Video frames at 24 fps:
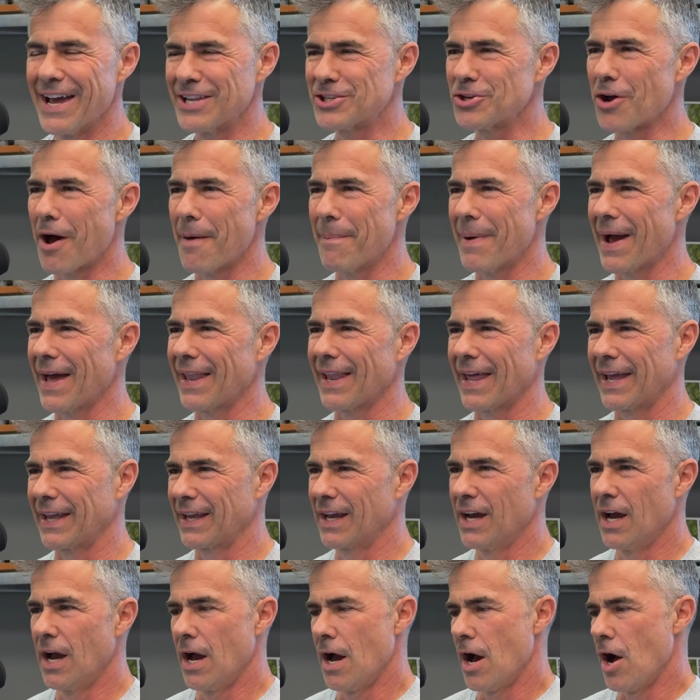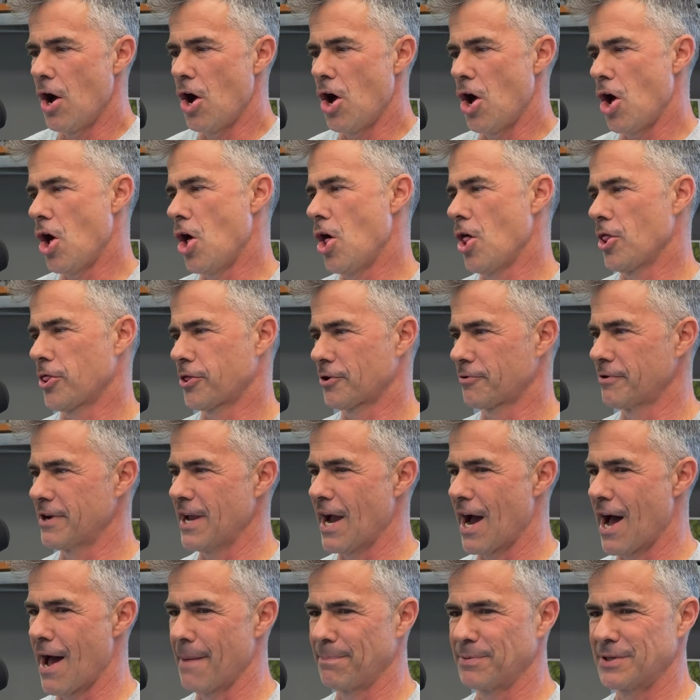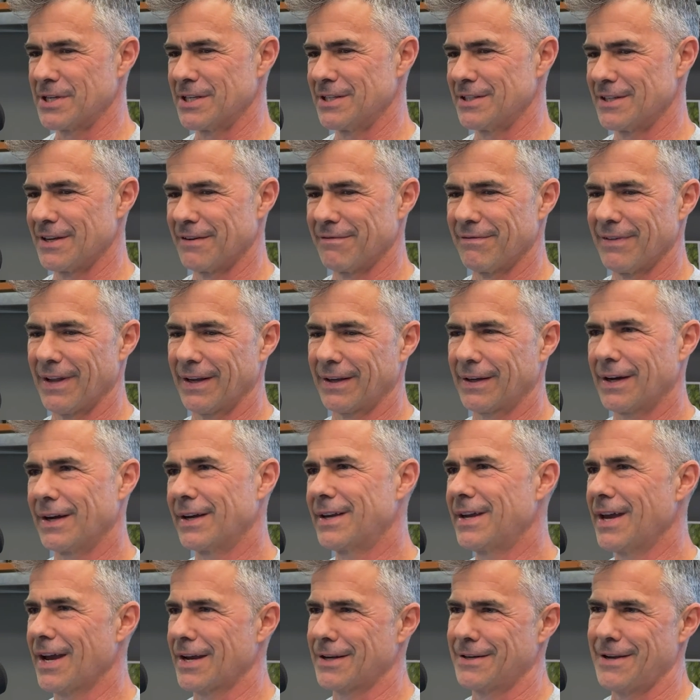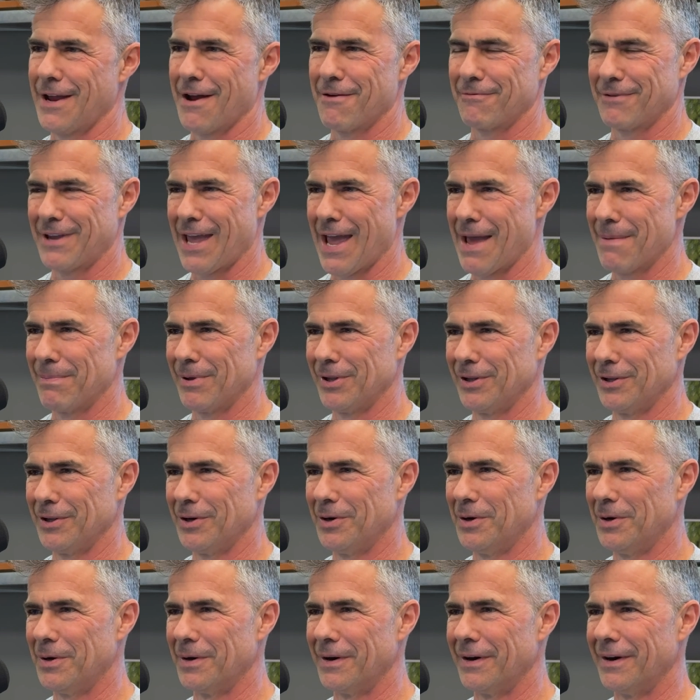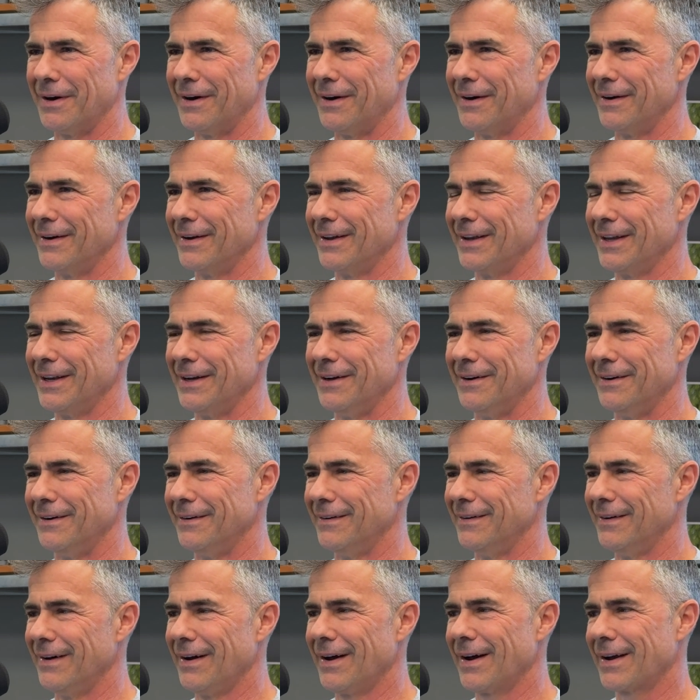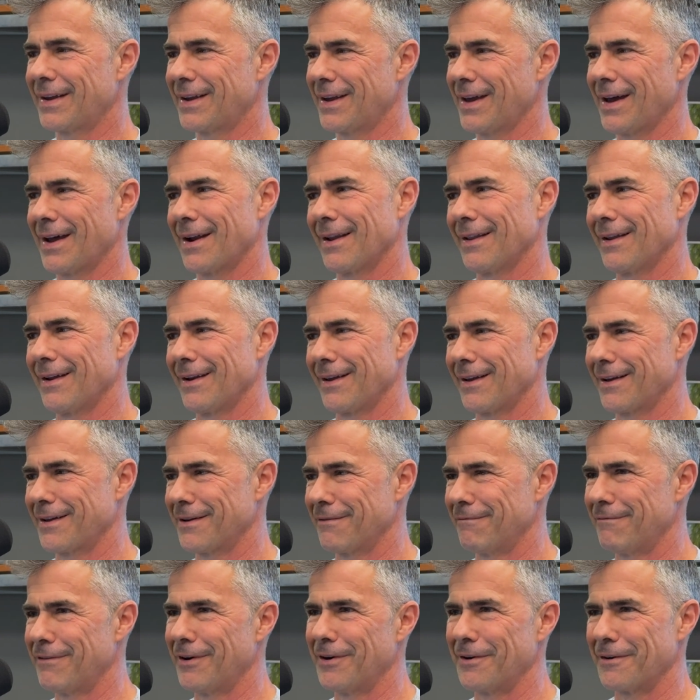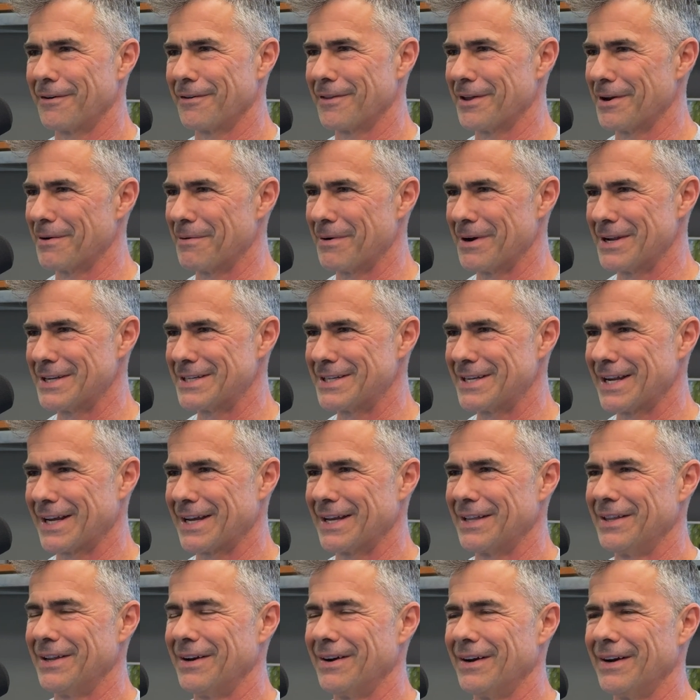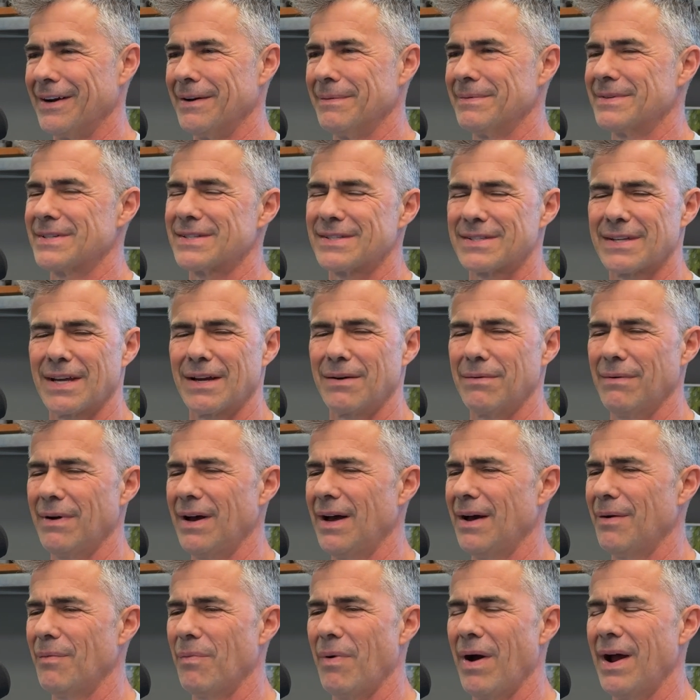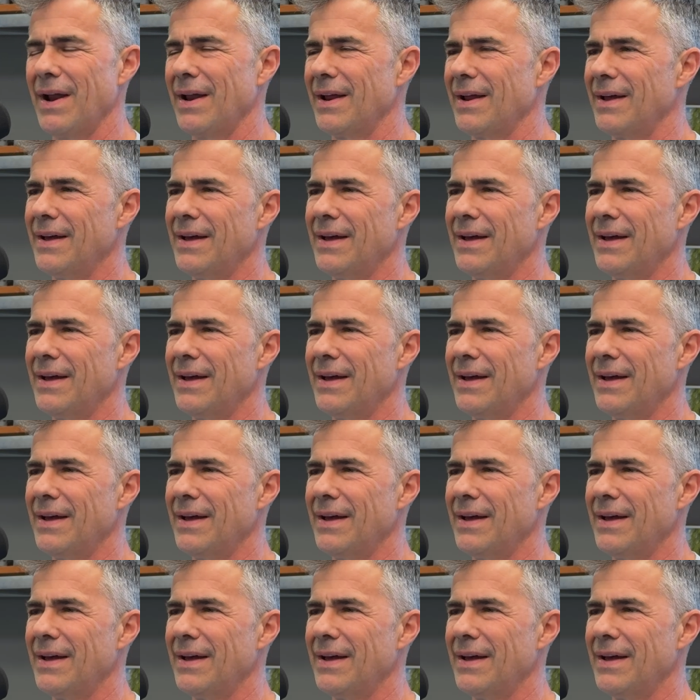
So I'll buy like all 3 options of like a kick down cable or, you know, a catalytic converter that I want to stick in there. And I was just like, why?